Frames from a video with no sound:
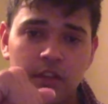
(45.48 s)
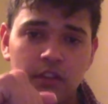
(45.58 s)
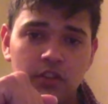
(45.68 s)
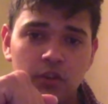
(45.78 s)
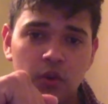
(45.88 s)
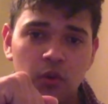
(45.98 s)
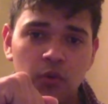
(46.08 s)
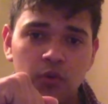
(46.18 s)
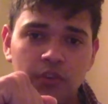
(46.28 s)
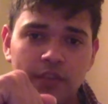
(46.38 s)

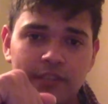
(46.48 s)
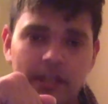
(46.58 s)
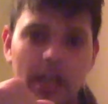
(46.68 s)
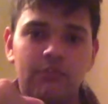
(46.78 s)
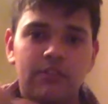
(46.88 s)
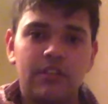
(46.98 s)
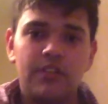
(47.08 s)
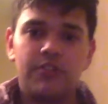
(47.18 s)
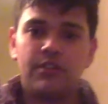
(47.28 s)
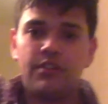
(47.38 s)
So the rasqueado,
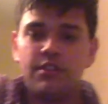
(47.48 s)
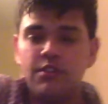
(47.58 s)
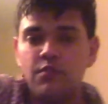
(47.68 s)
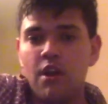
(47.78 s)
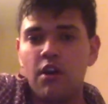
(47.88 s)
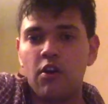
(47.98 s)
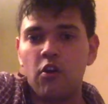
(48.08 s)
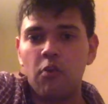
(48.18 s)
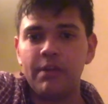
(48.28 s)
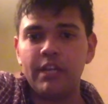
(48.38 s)
essentially, you are
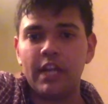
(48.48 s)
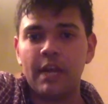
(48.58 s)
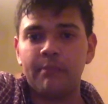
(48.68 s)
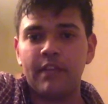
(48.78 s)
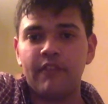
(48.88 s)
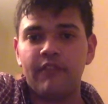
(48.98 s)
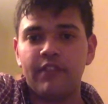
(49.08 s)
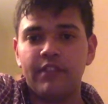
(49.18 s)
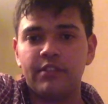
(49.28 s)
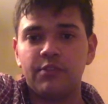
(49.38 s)
opening up that
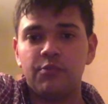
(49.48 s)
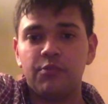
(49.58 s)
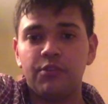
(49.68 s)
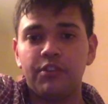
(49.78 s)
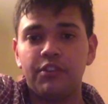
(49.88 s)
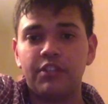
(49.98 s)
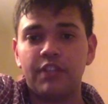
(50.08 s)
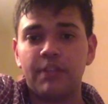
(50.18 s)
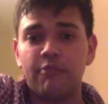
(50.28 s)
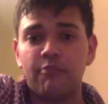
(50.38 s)
fist. You're doing this
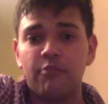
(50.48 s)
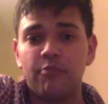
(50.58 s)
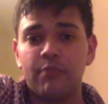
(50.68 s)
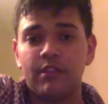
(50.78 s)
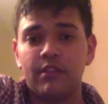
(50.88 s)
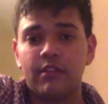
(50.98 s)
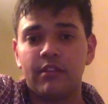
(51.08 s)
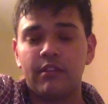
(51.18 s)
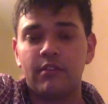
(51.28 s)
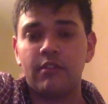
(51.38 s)
type of movement.
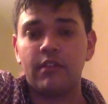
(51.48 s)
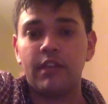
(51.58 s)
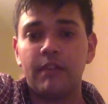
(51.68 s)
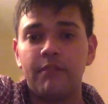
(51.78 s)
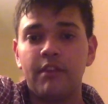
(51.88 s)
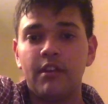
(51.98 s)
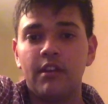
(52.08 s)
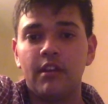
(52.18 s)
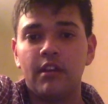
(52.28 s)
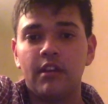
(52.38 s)
Okay?
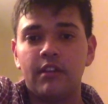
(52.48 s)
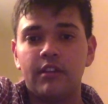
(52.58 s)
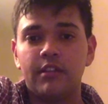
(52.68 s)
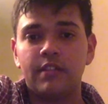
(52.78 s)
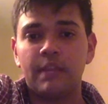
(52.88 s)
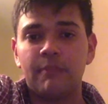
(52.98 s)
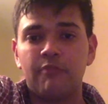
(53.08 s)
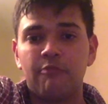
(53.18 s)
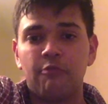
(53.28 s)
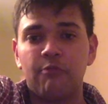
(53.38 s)
This type of
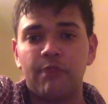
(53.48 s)
movement.